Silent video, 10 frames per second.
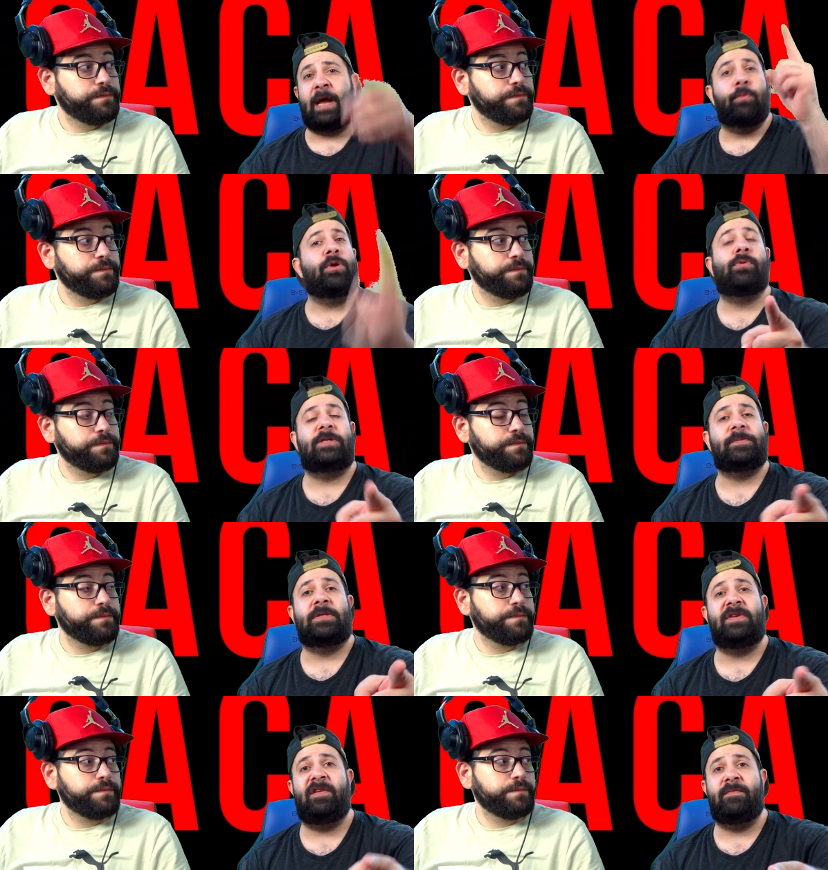Speaker 1: and i will
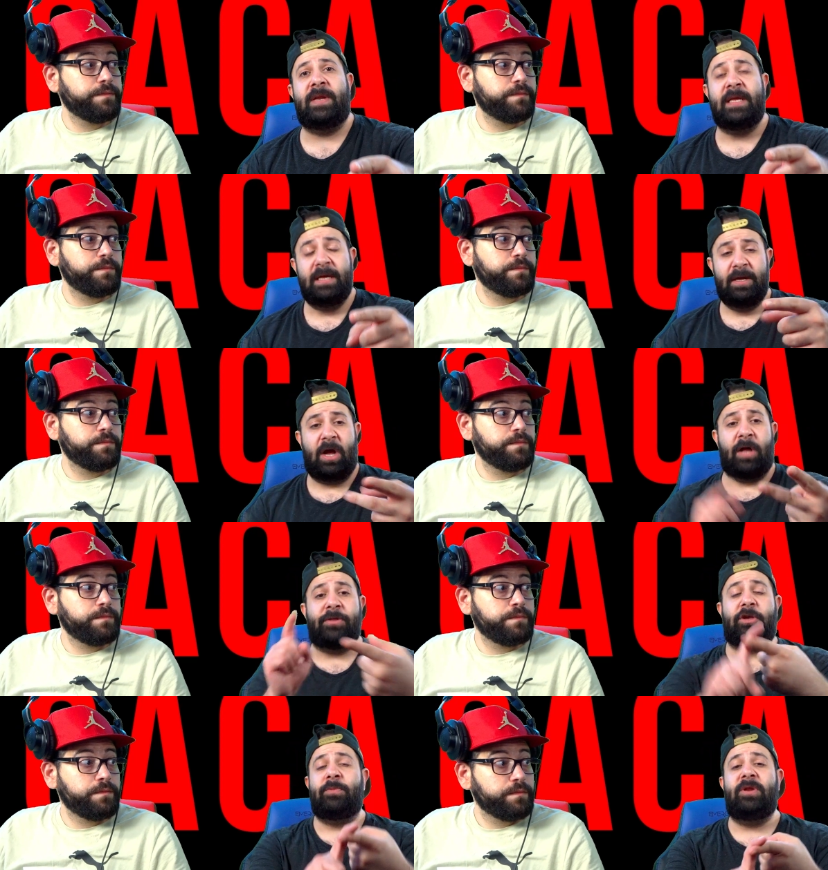respond to everybody on
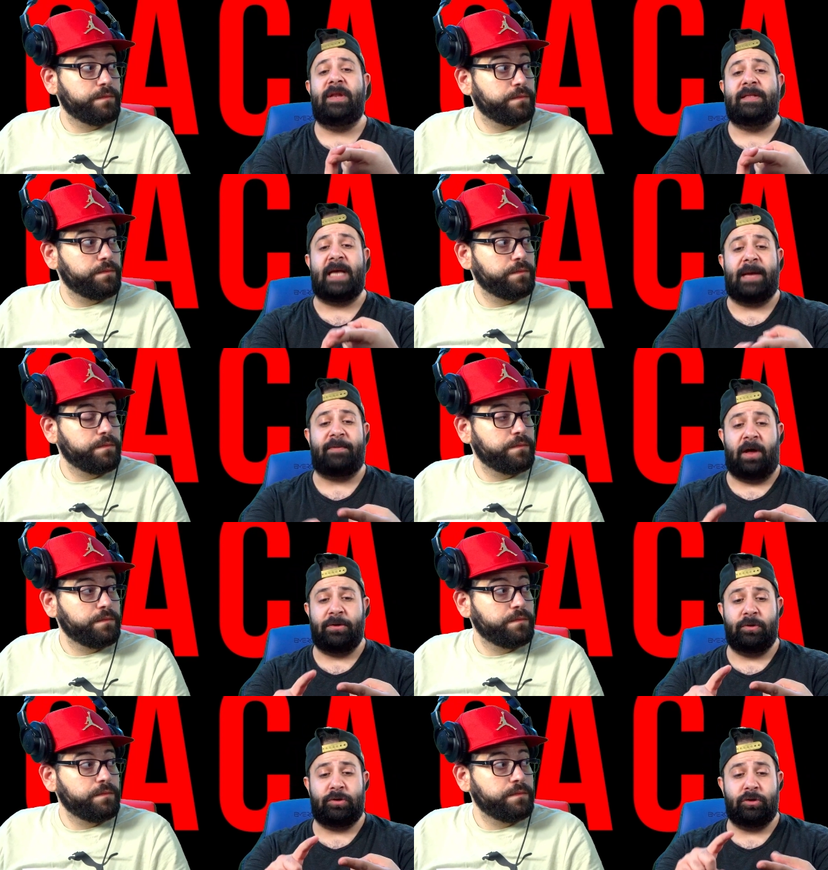the community tab
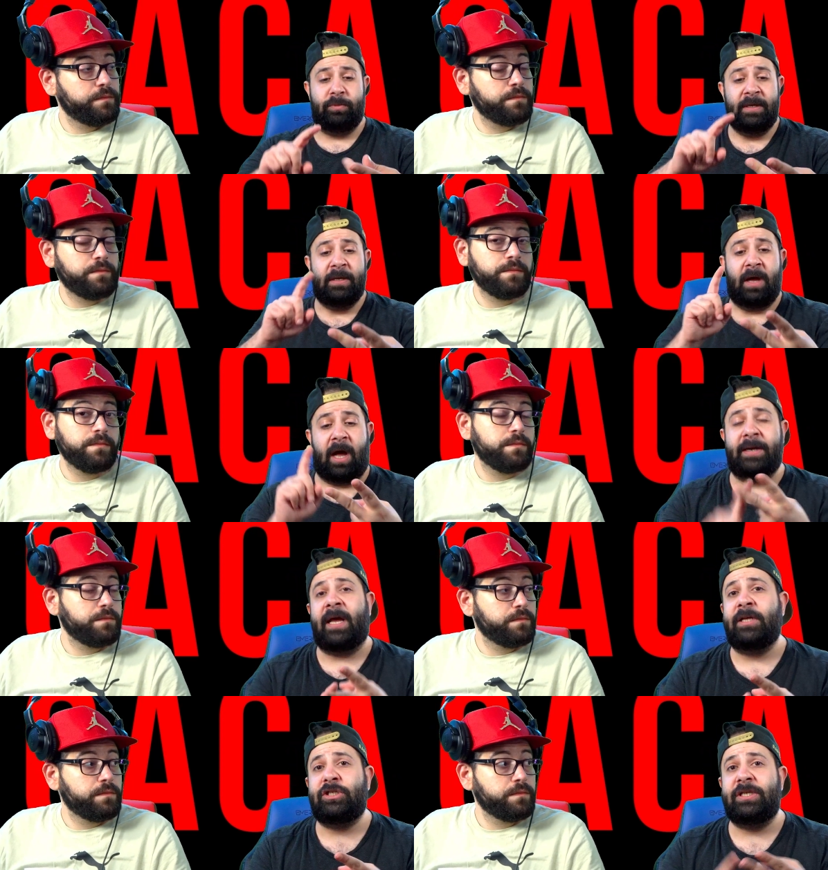on youtube on
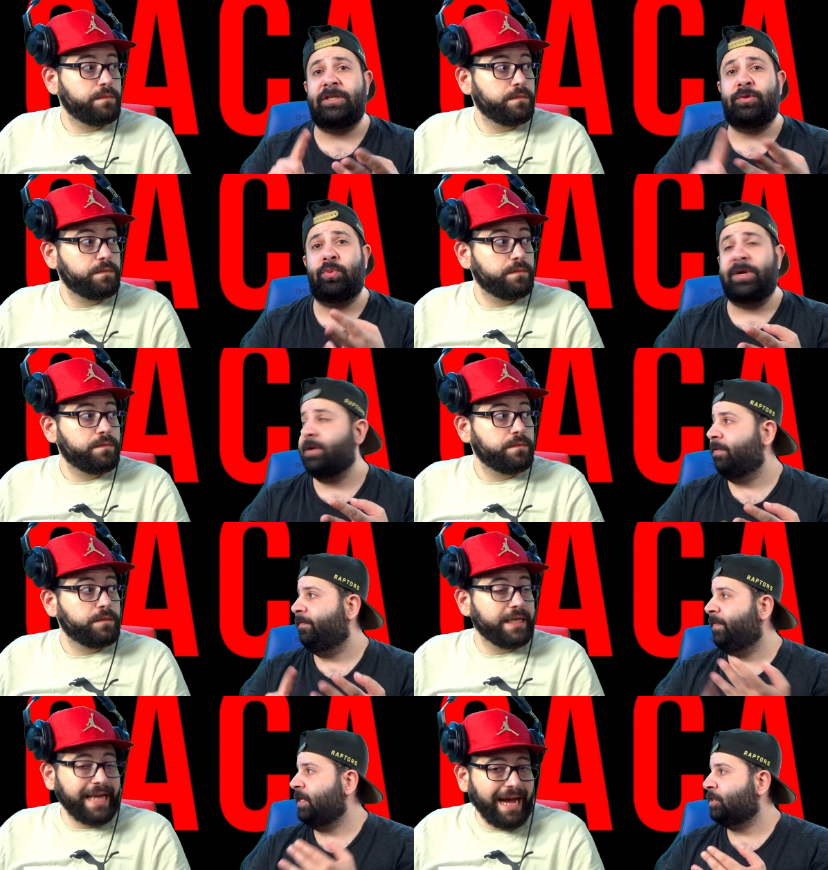IG, Twitter,
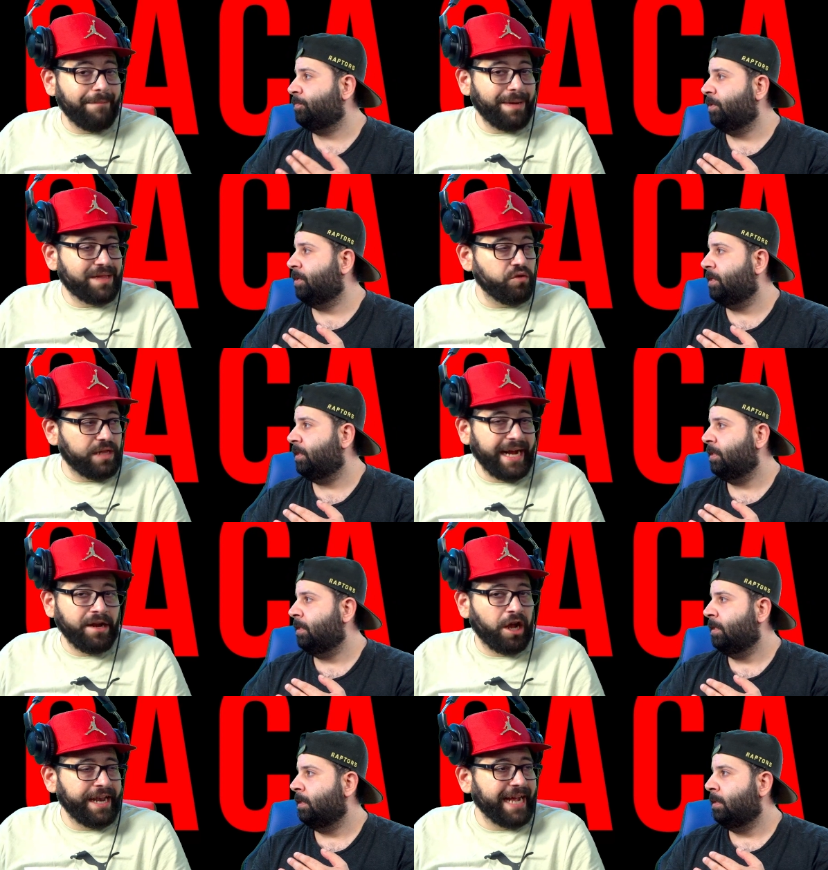Facebook. Yeah, but today,
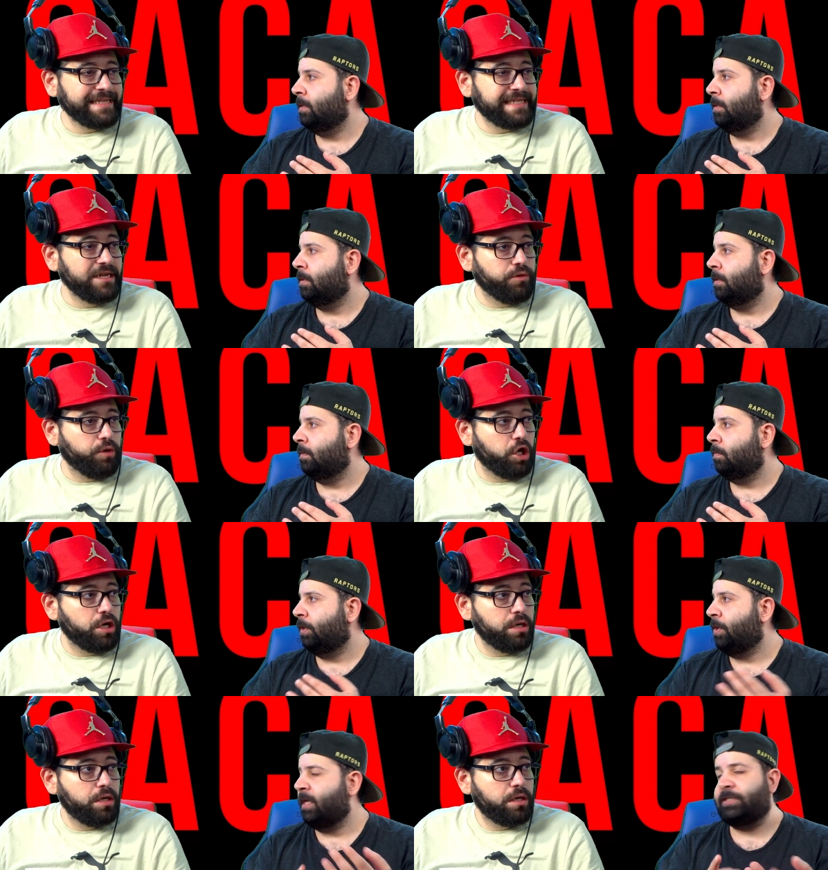
Speaker 2: not next year, bro.
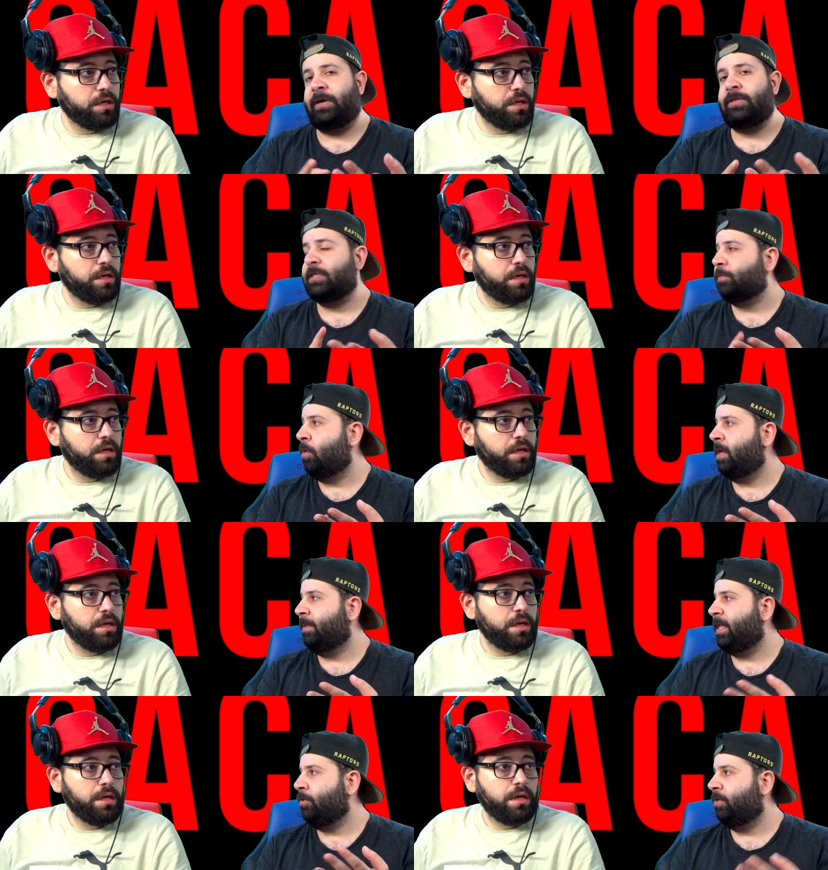Well, no, I started
Speaker 1: this morning,
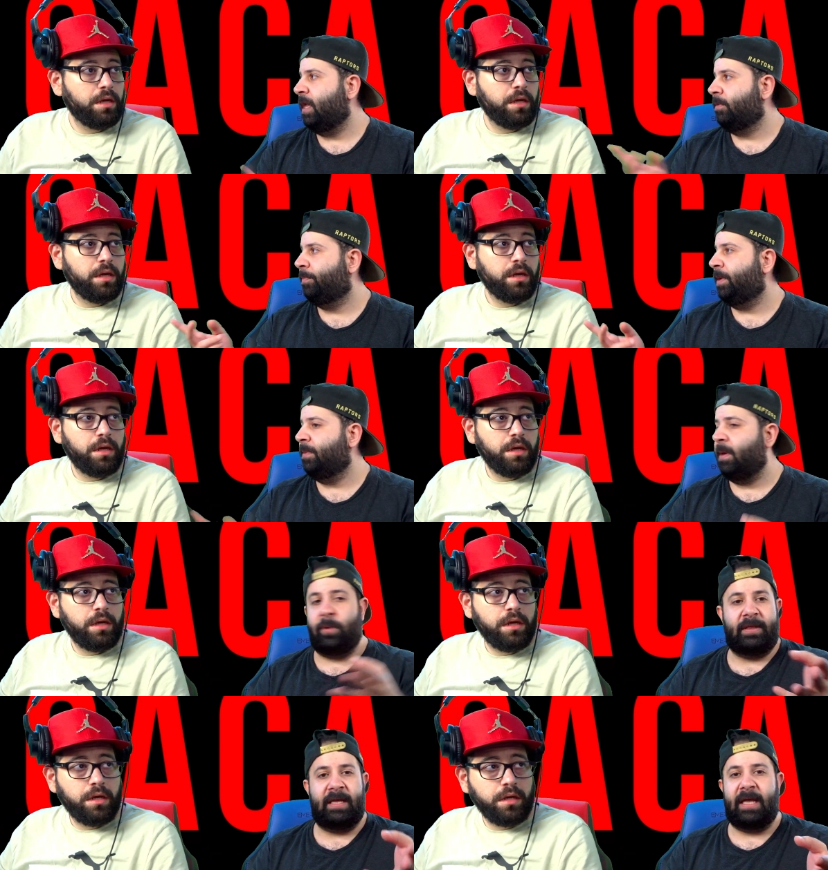but then you came to pick me up.
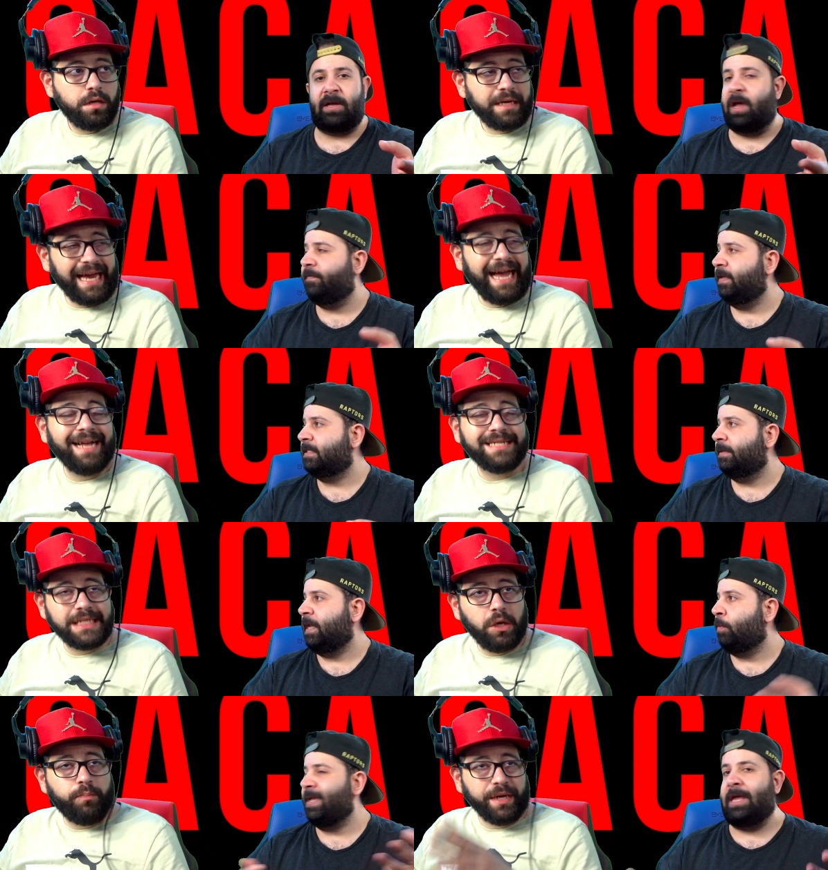went to get coffee. Okay, so, so
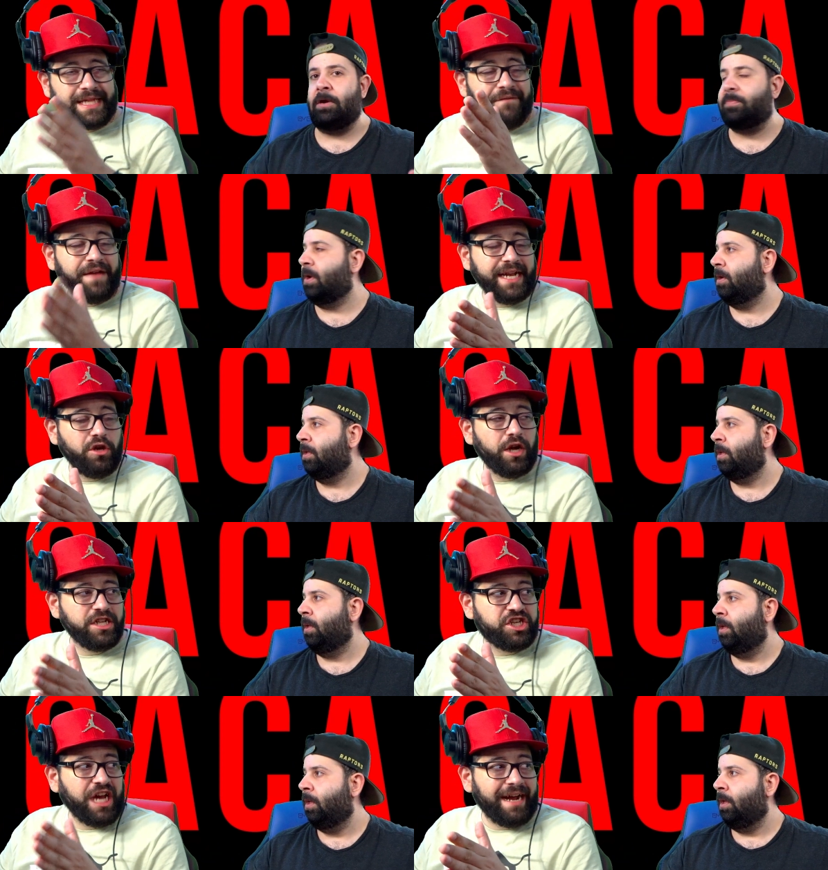now we're here, bro. put the video
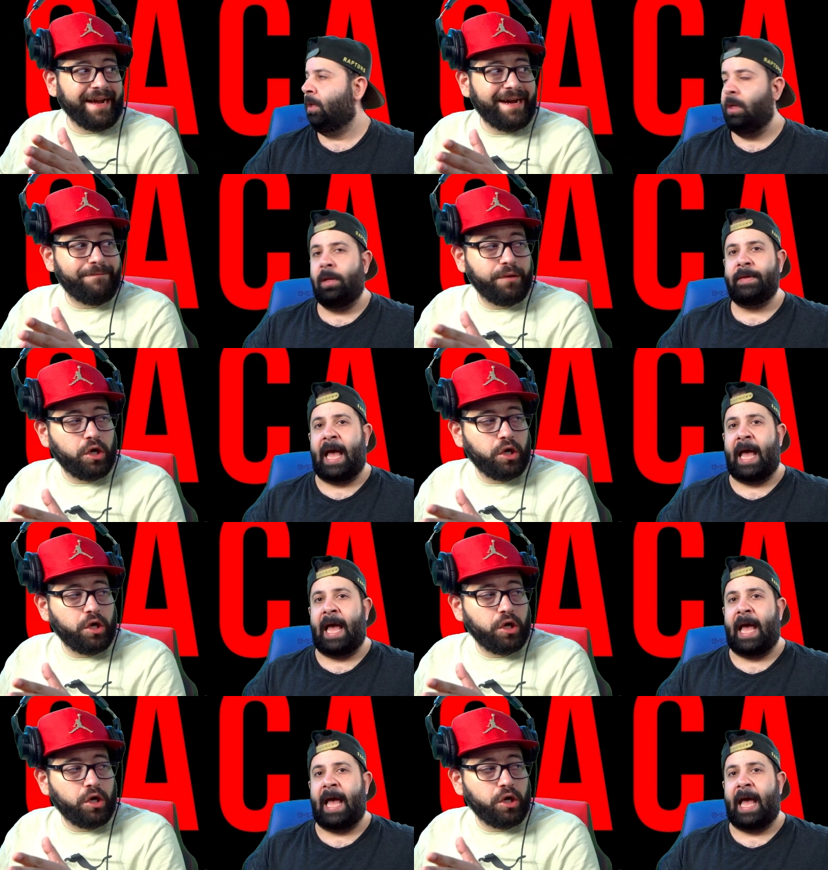and shut up. Bro.